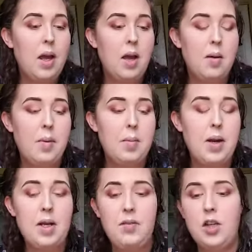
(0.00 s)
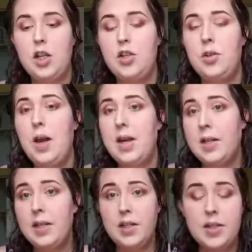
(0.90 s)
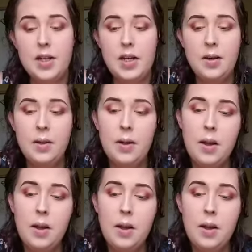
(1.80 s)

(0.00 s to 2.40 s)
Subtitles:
I'm not even going to do eyeliner today